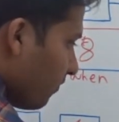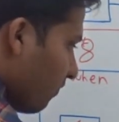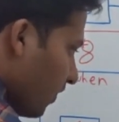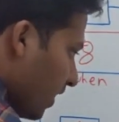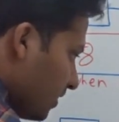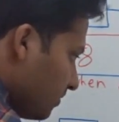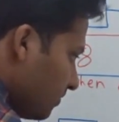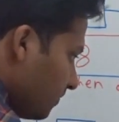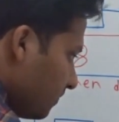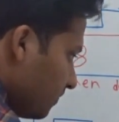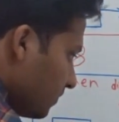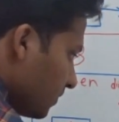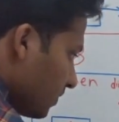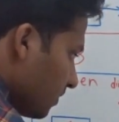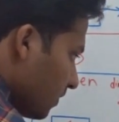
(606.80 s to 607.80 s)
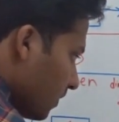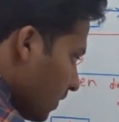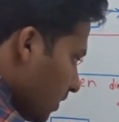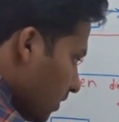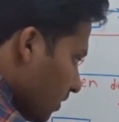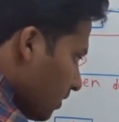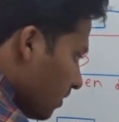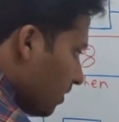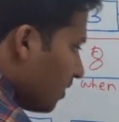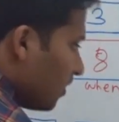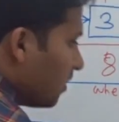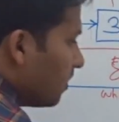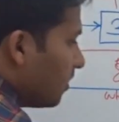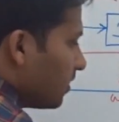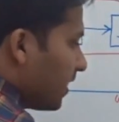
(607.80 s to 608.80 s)
1.
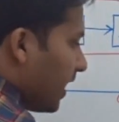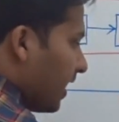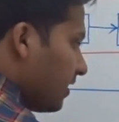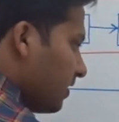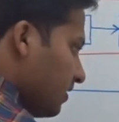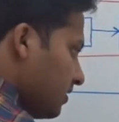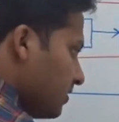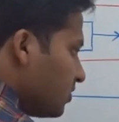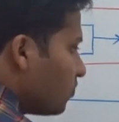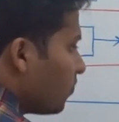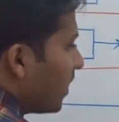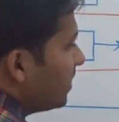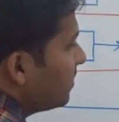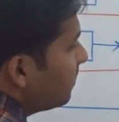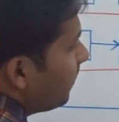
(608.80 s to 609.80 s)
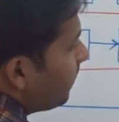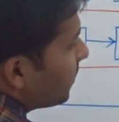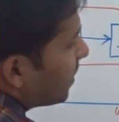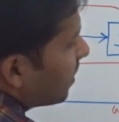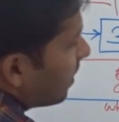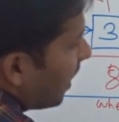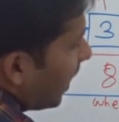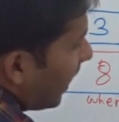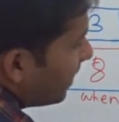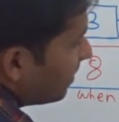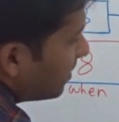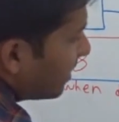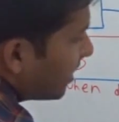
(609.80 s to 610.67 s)
Carry is 1 and